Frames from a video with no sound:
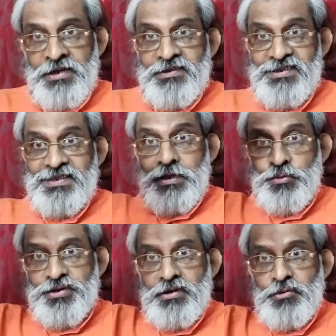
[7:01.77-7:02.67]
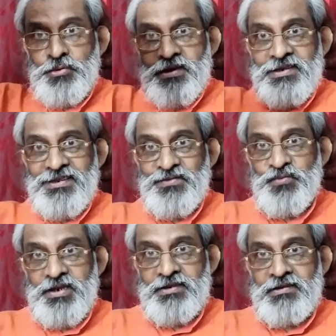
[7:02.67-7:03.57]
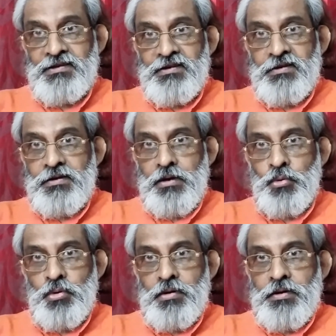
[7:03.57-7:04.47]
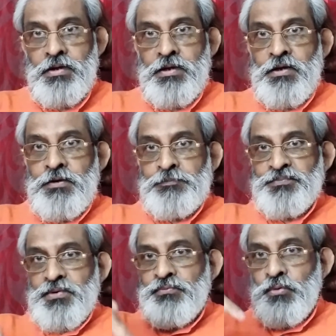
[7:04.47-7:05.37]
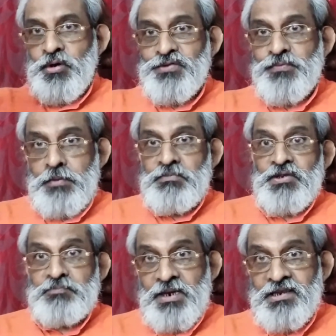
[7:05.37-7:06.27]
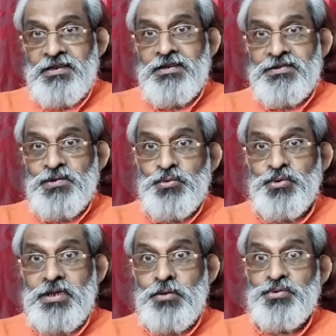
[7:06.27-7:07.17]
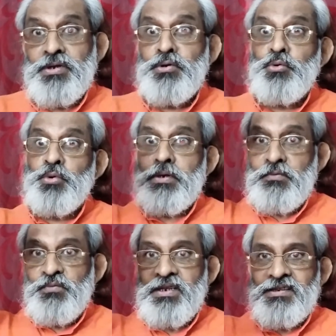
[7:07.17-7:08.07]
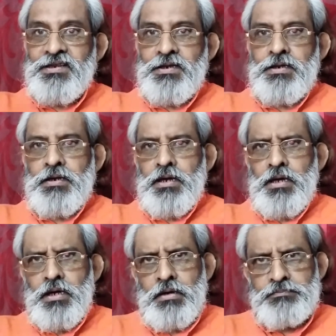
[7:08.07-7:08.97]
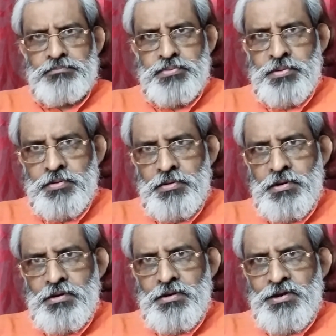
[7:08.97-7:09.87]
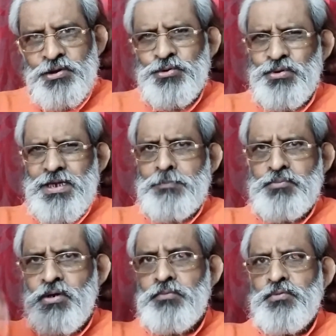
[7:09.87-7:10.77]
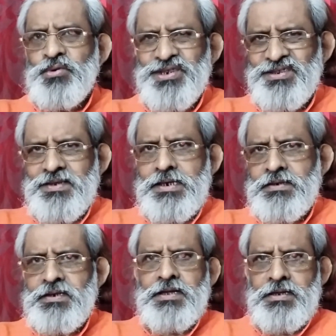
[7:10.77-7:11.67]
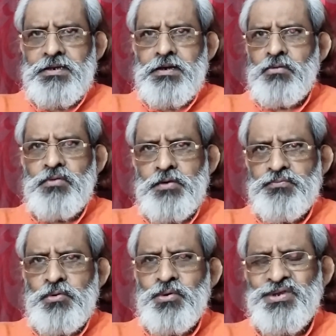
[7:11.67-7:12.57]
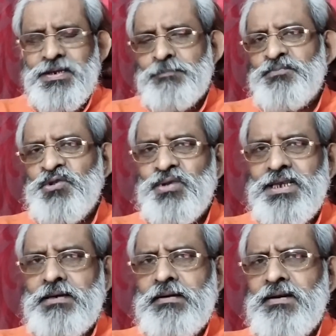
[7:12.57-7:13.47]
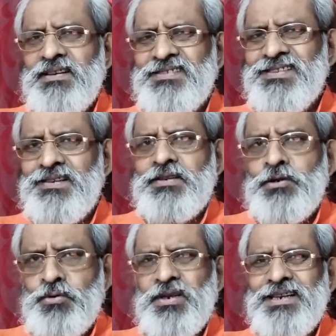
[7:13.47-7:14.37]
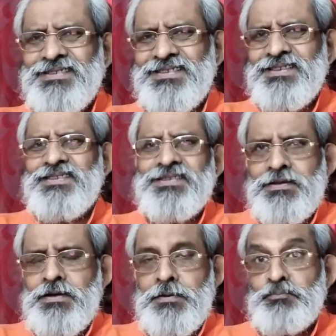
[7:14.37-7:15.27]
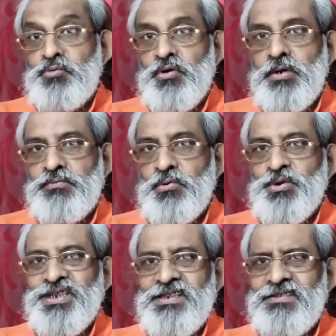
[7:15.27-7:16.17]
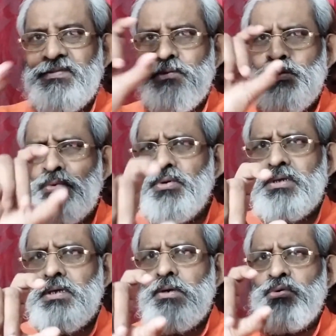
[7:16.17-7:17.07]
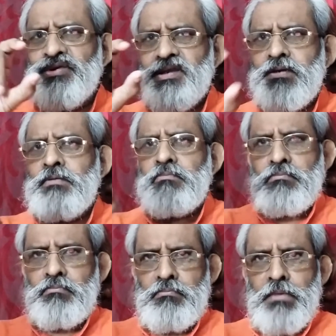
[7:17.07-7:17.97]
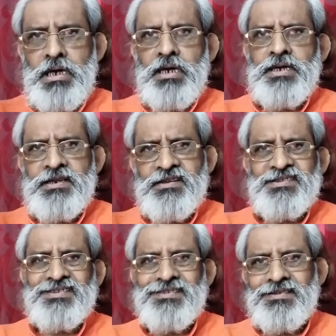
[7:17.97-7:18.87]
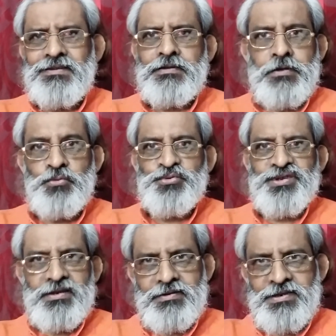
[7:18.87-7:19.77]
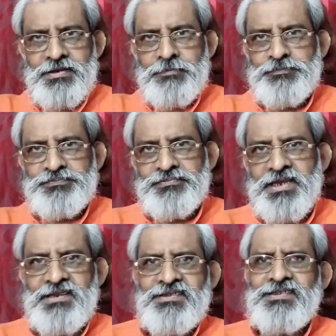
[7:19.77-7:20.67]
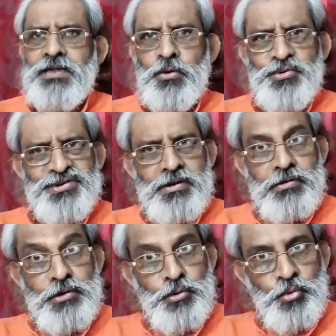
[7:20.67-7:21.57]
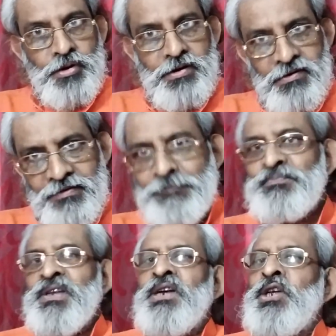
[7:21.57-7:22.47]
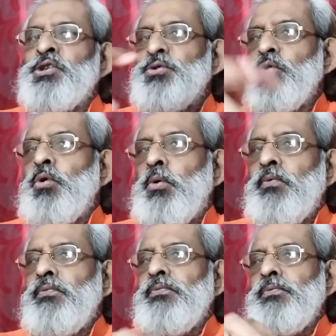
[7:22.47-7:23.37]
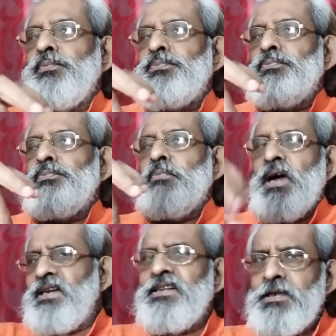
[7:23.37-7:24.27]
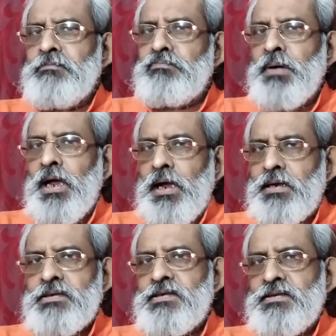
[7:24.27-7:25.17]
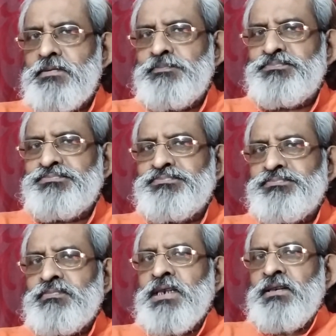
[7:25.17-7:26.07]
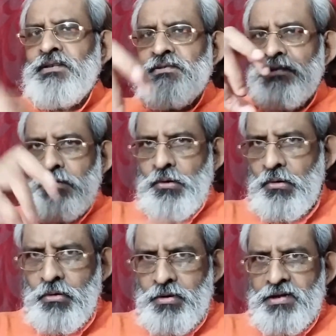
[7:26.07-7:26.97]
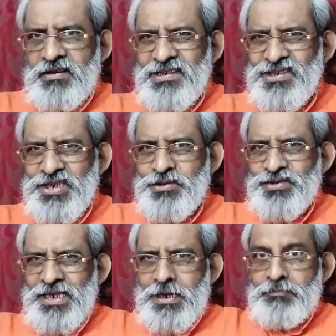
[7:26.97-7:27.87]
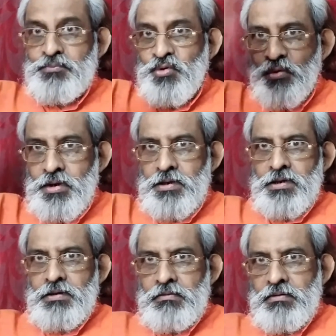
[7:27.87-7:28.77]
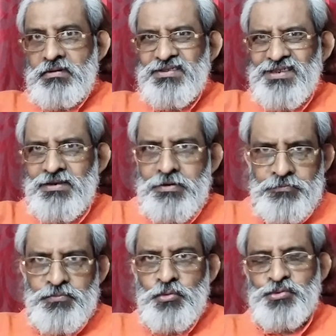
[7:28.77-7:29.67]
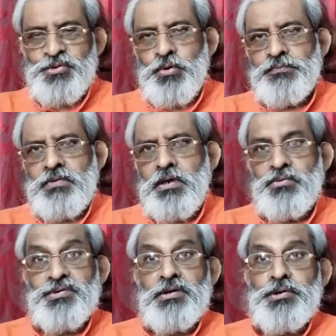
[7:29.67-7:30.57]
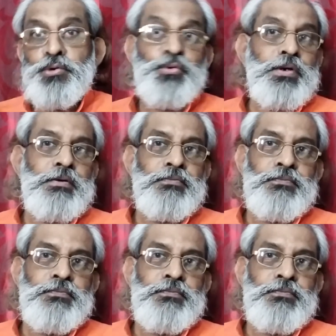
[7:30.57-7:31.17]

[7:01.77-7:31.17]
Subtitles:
This 1000 Newton is vertically down. Force from the spring is 2000 Newton vertically up. So the upward force is greater than the downward force. So the resultant or excess upward force is 2000 minus 1000. That is 1000 Newton. So by the impact, the load receives an upward resultant force of 1000 Newton.